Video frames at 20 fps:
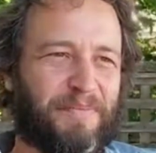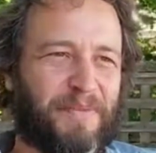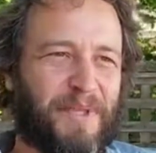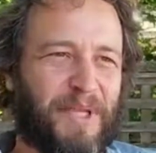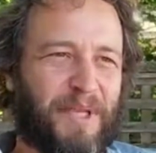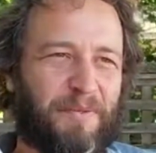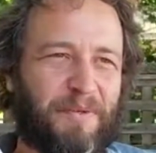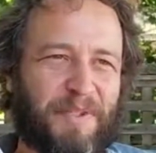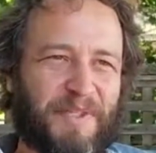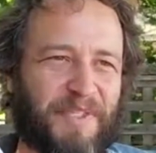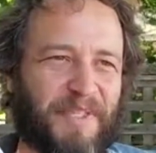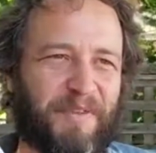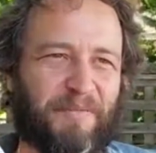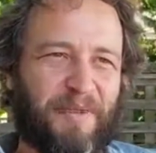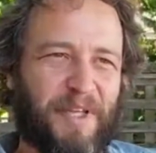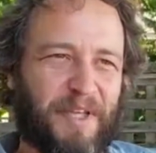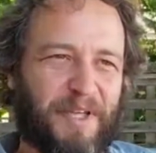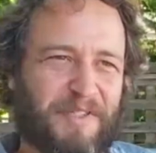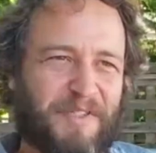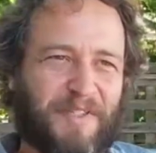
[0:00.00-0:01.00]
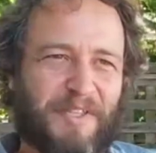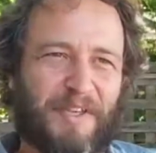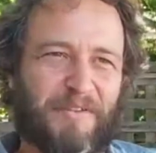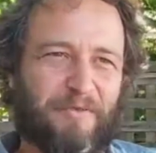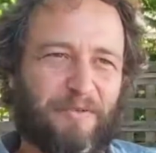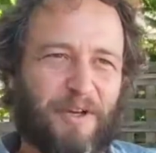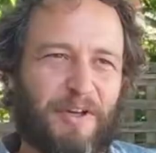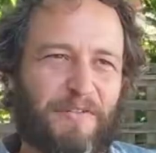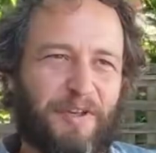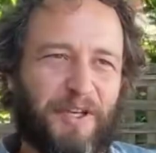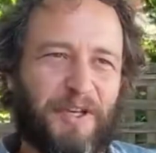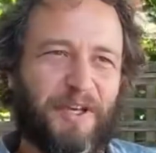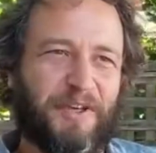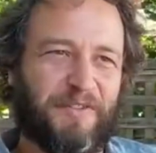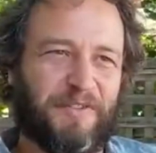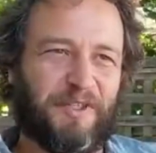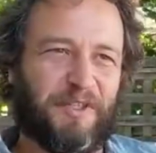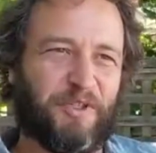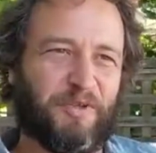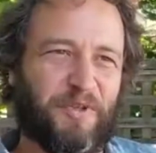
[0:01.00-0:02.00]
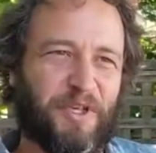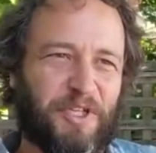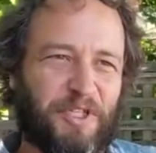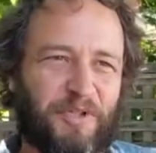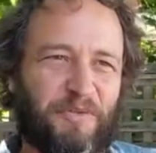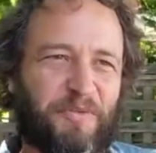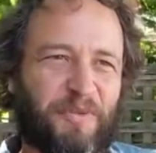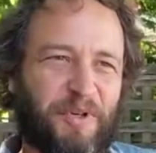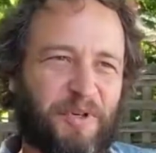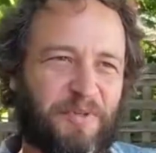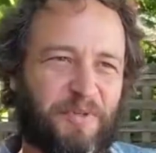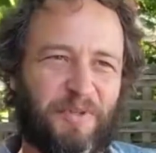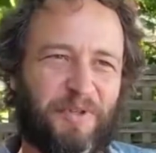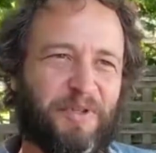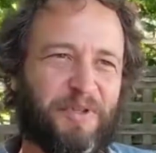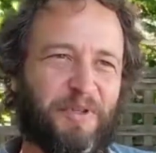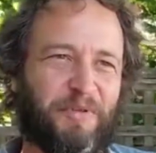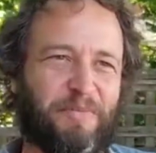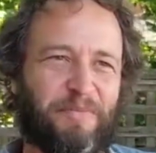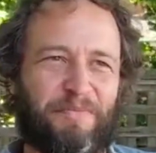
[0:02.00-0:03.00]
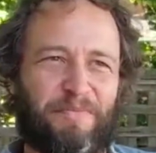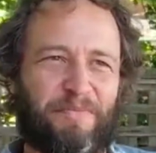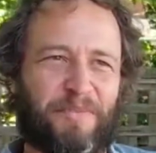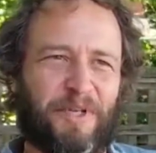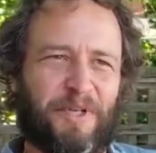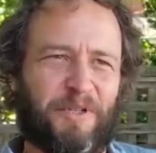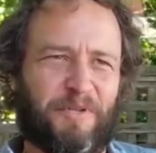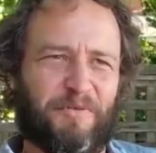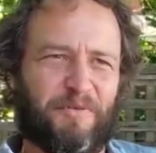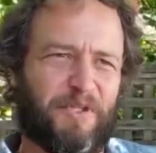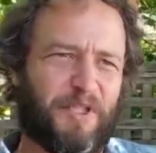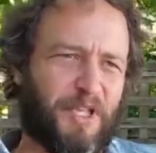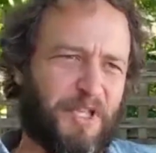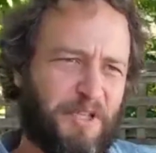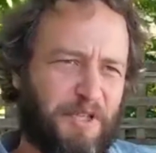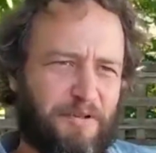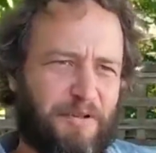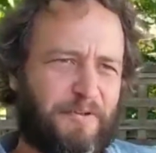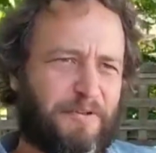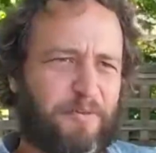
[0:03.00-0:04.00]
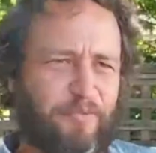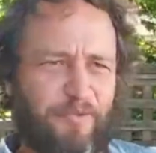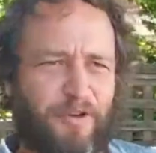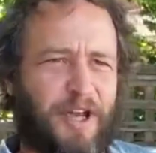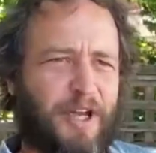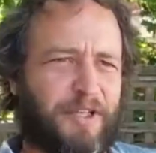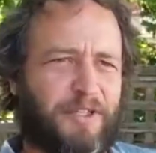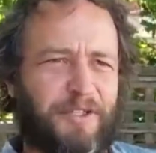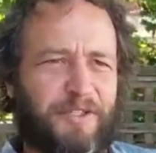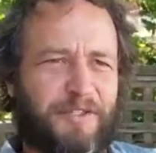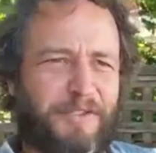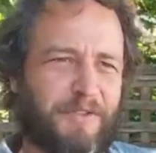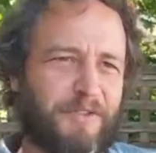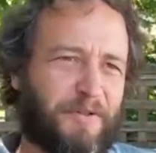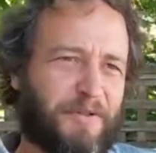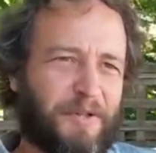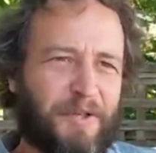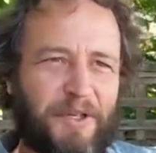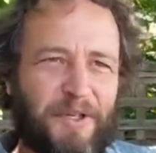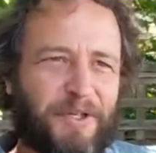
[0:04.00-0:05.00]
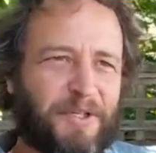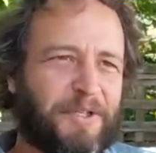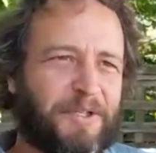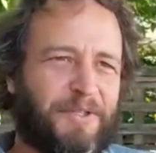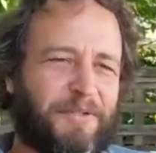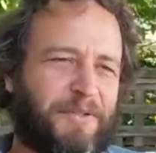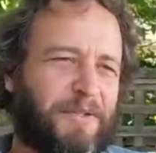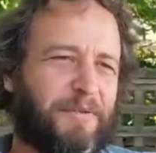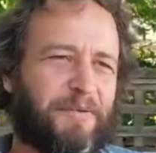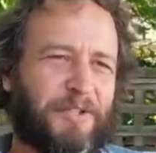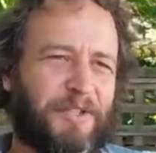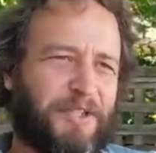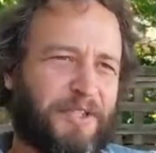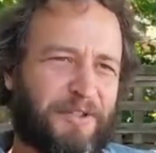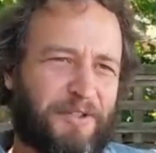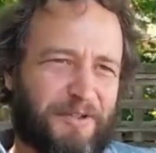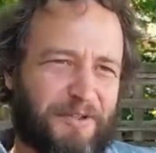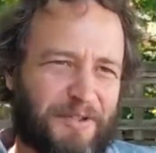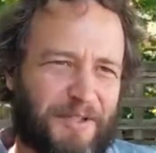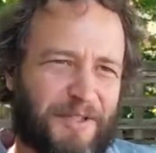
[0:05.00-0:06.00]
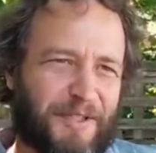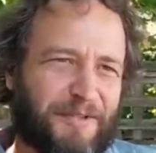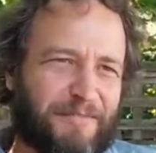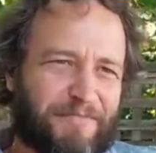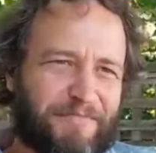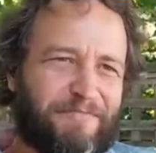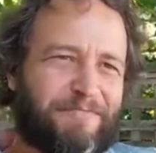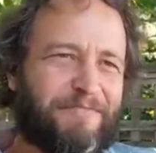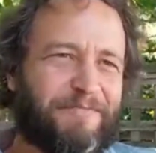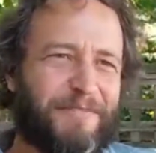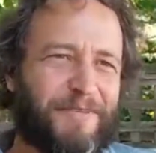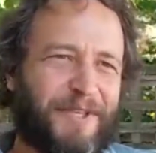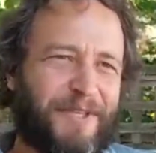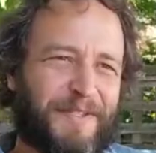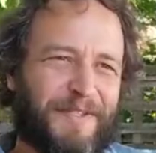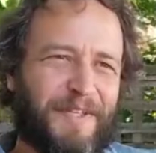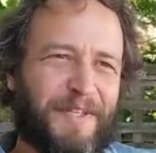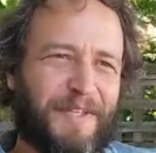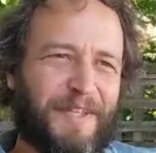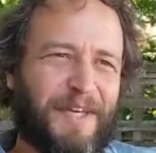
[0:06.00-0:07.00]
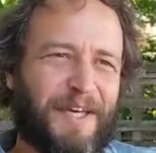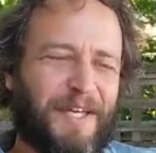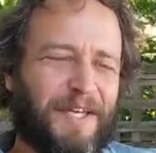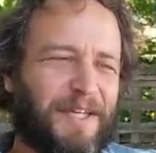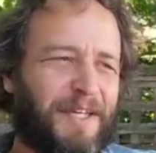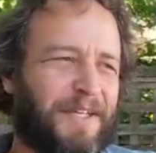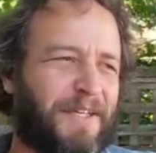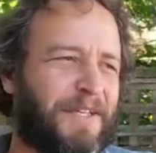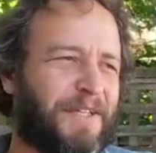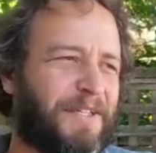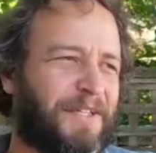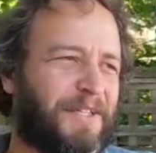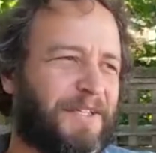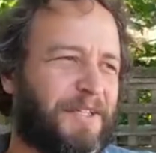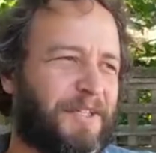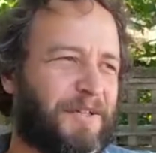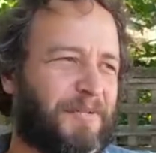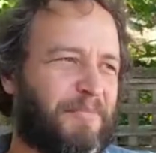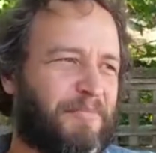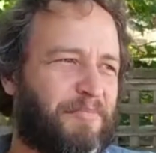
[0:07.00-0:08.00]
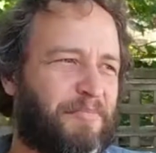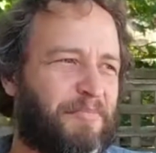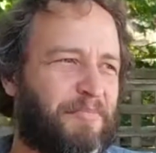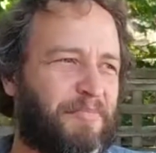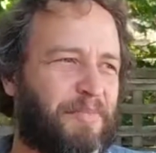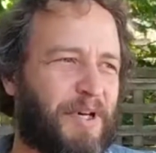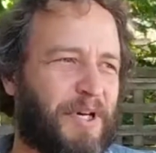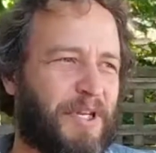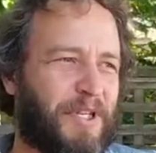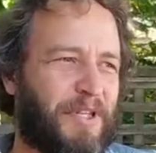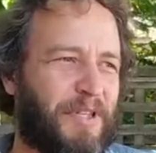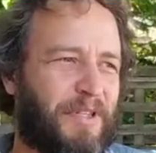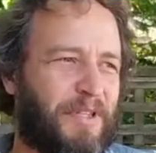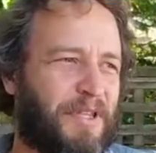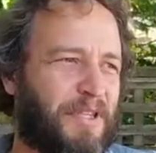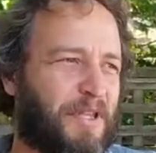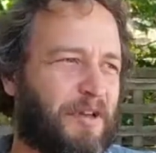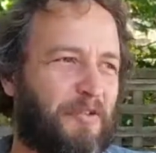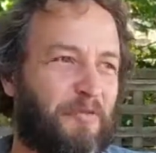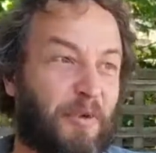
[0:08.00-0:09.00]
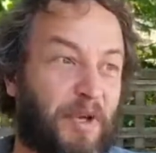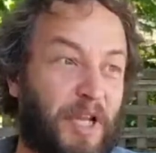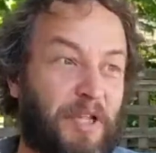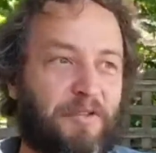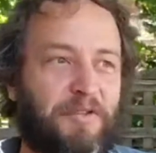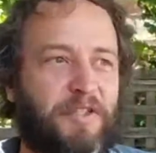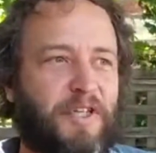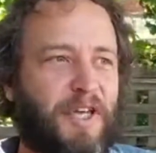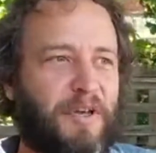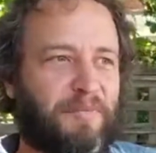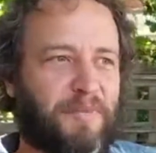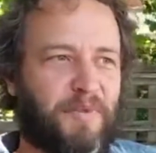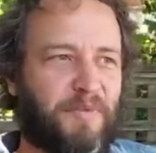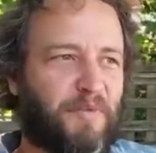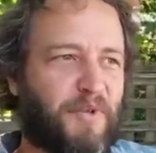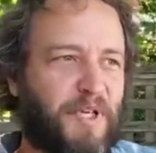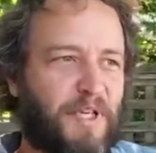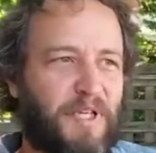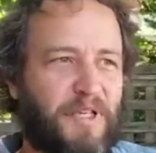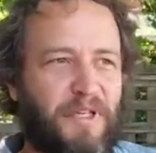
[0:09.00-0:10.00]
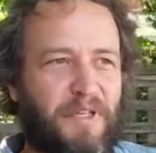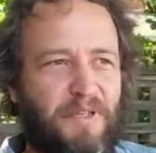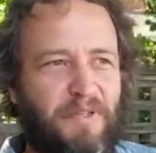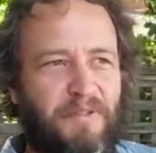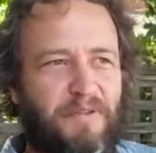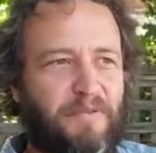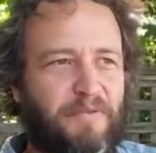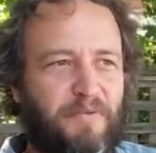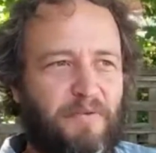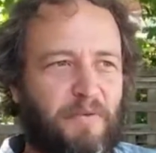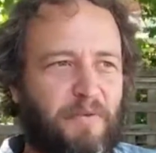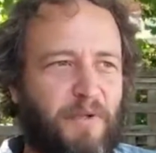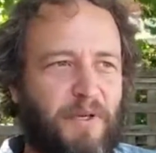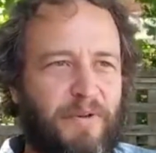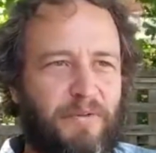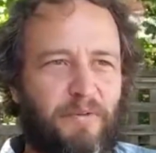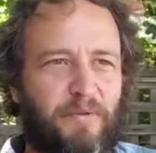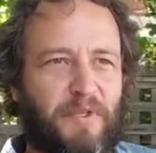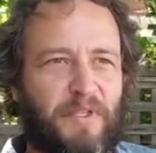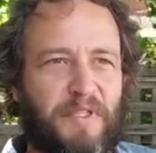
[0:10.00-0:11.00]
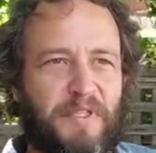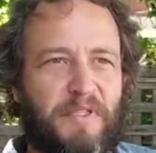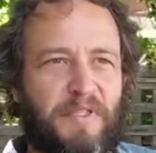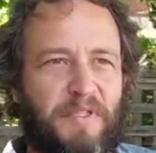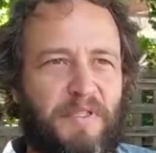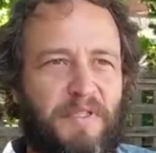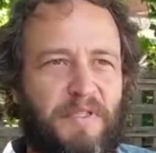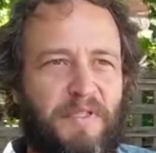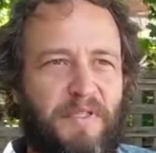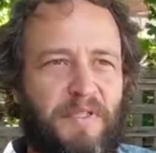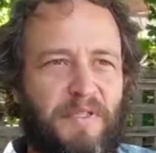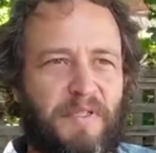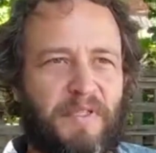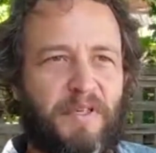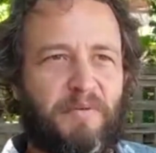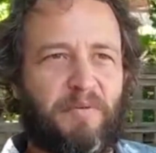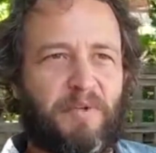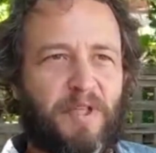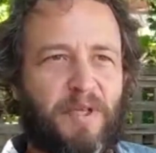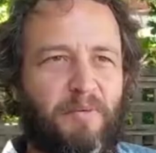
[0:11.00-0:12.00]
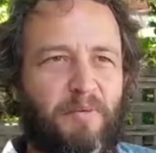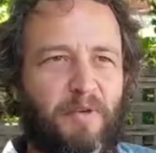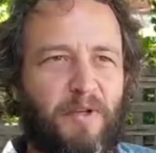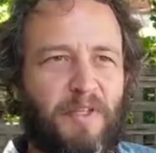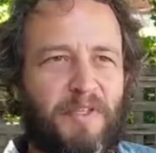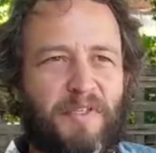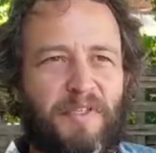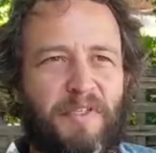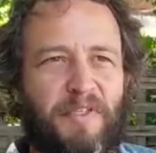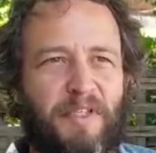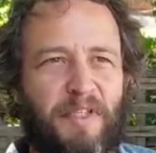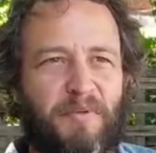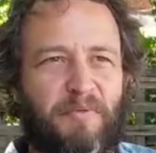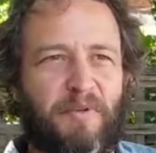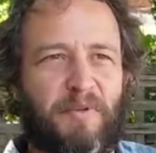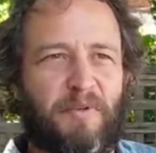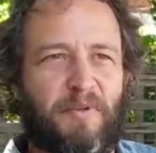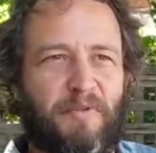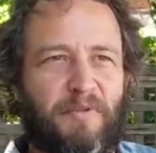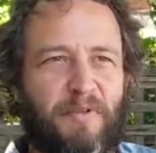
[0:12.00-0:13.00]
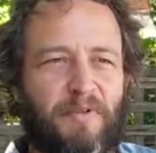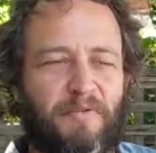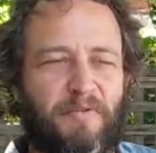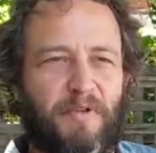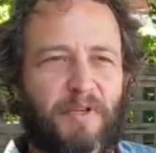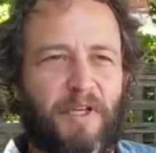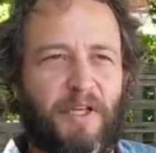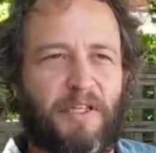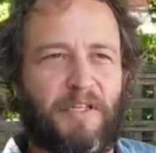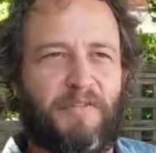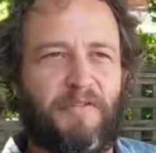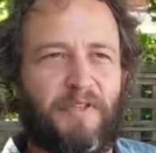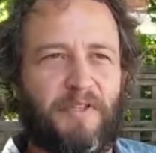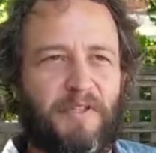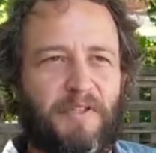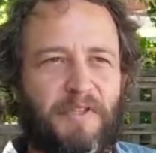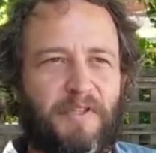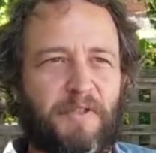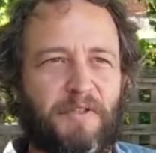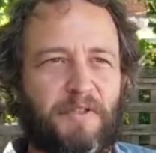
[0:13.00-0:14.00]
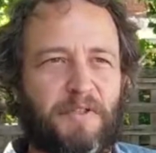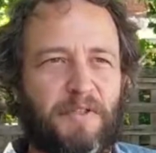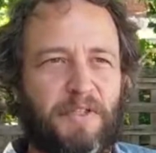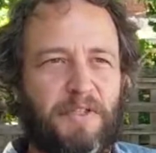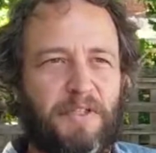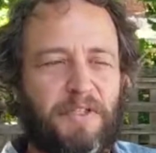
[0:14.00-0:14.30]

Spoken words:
it would seem like a slave driving kind of situation where, parents were saying, you have to practice, and there were tears and things like that. But then there have been other times when, for whatever reason, it's come a lot more easily and it's been a fun activity. So